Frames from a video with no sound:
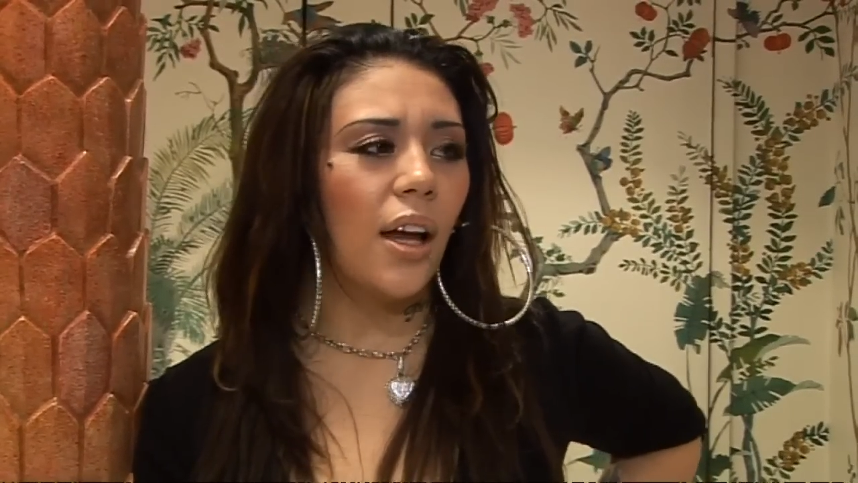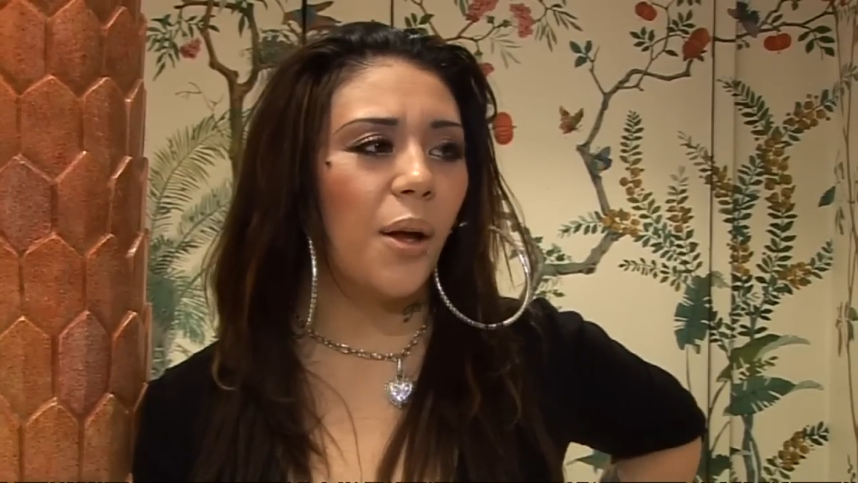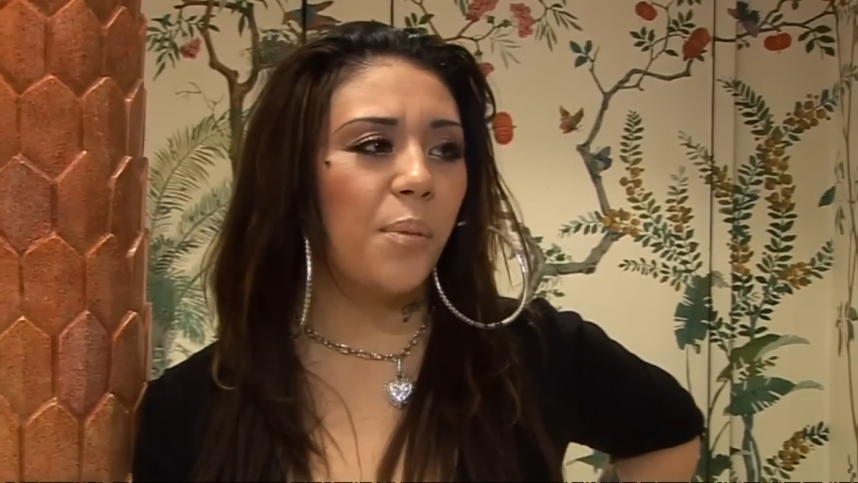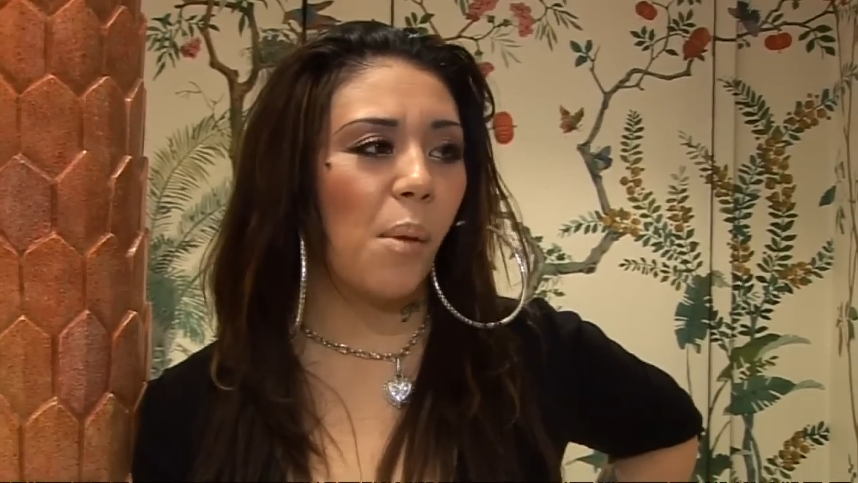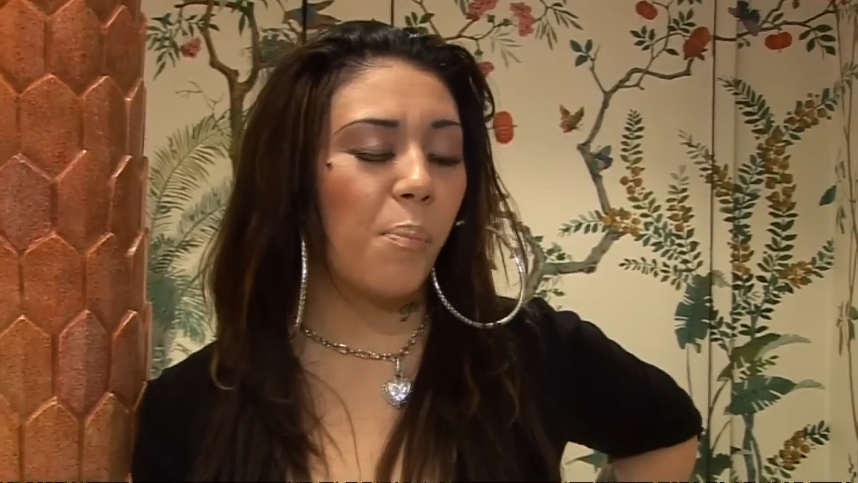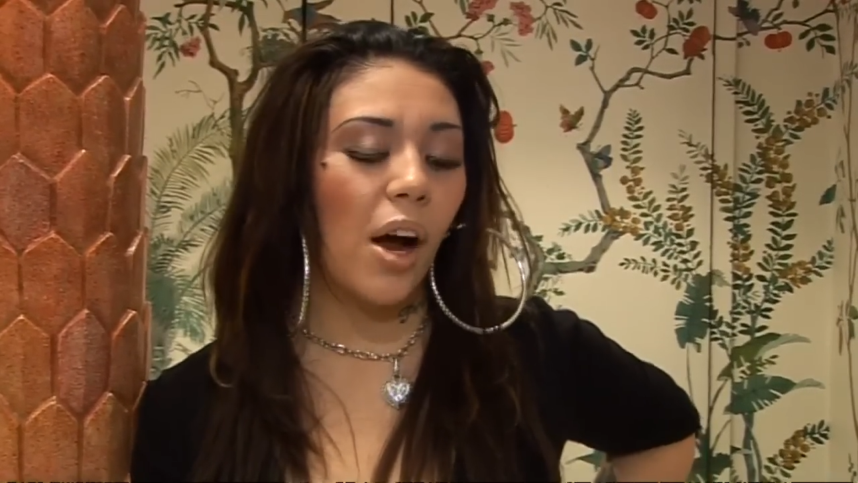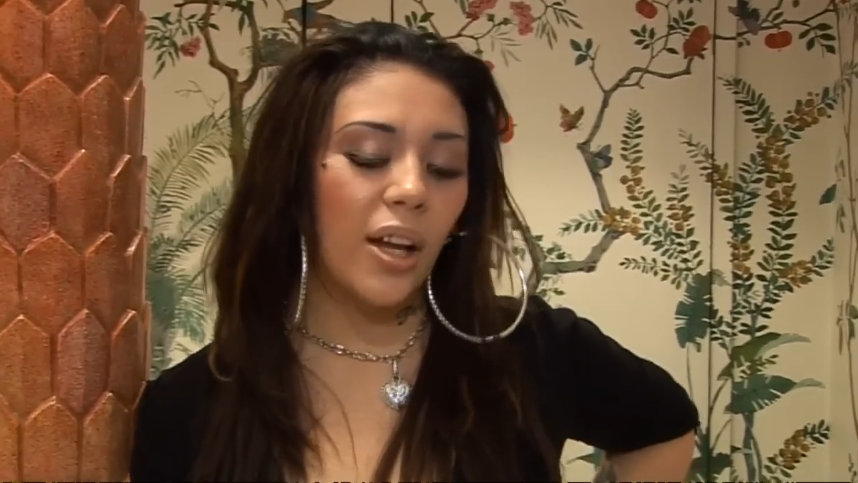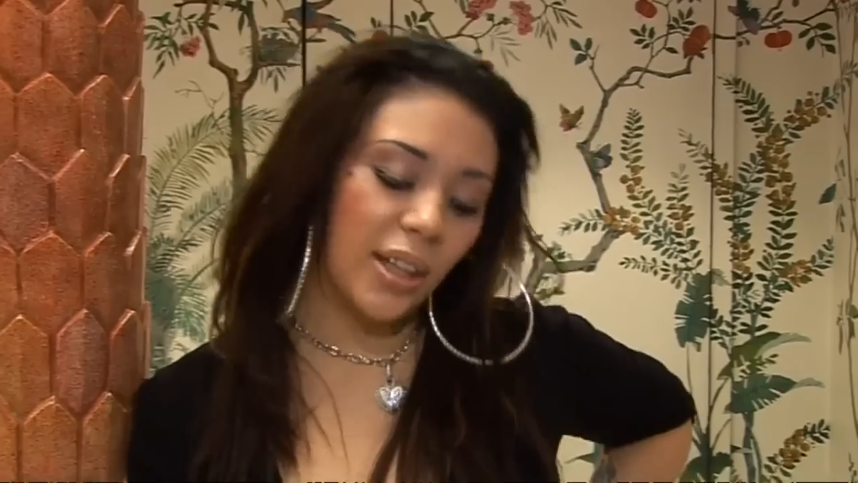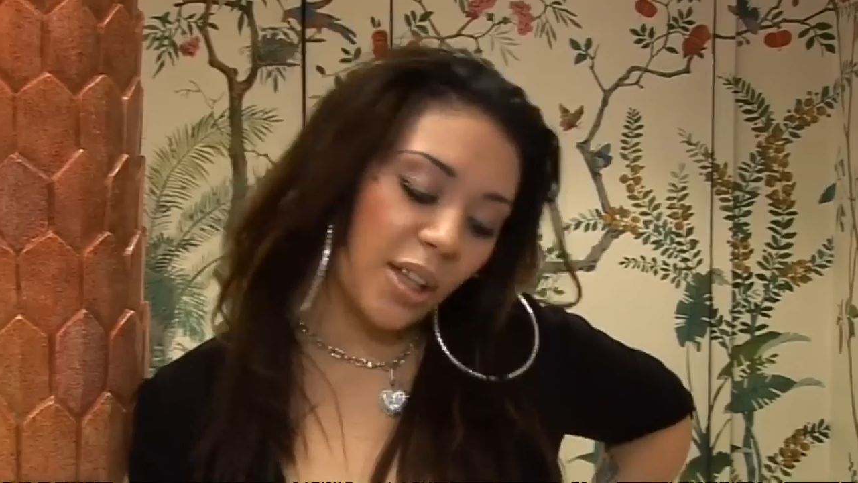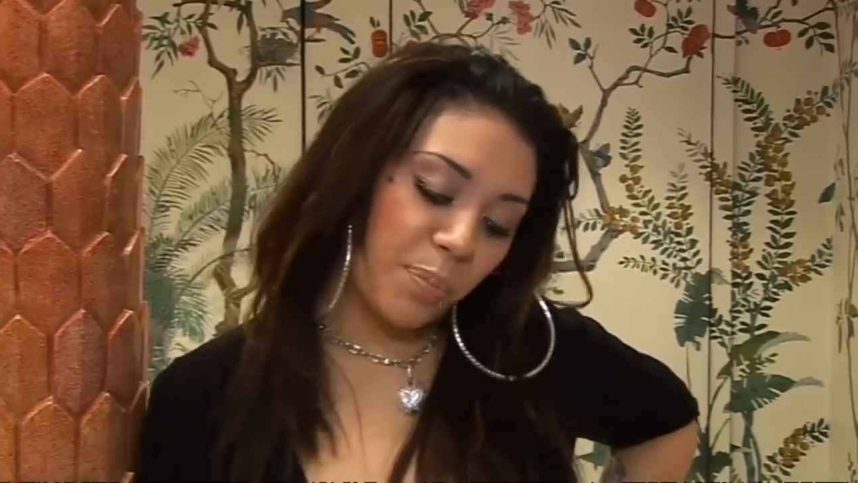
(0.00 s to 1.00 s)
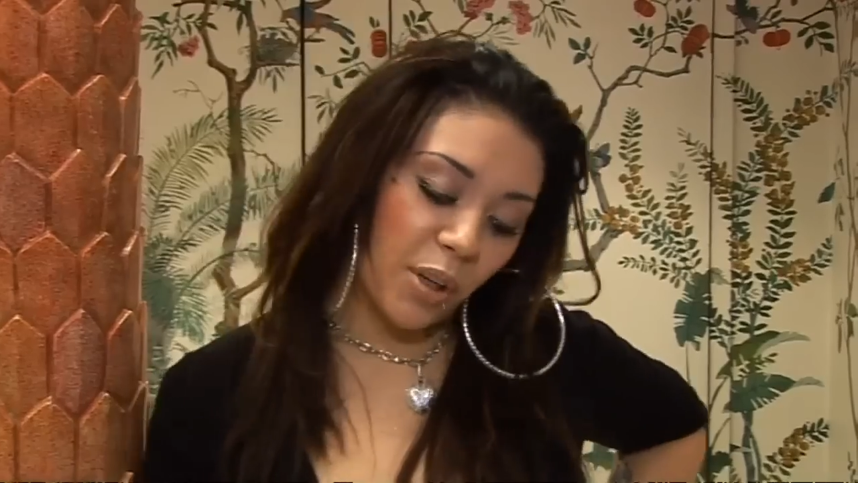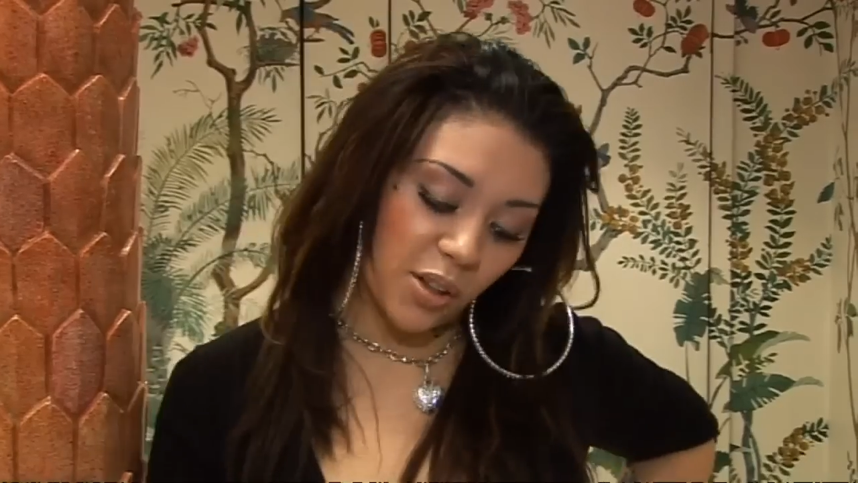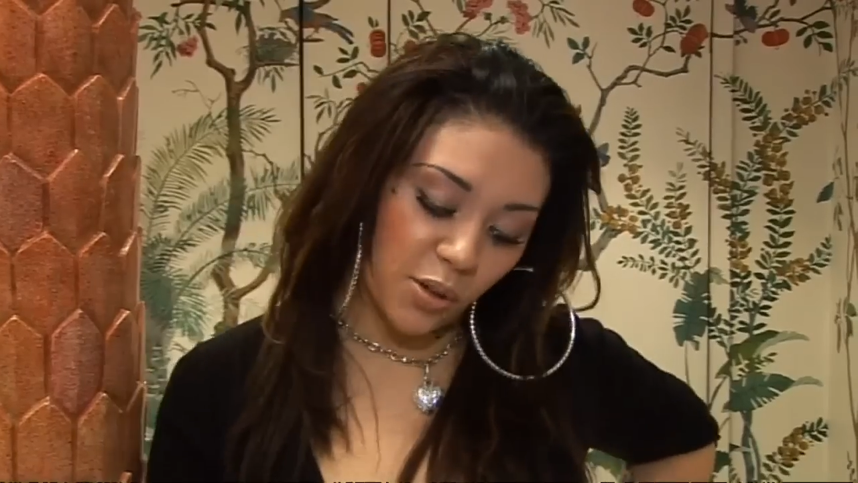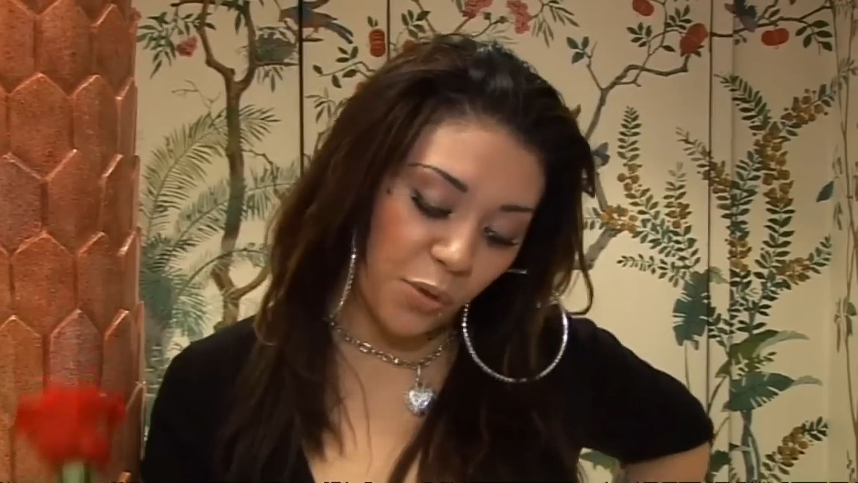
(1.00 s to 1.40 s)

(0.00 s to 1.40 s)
Um, but I think because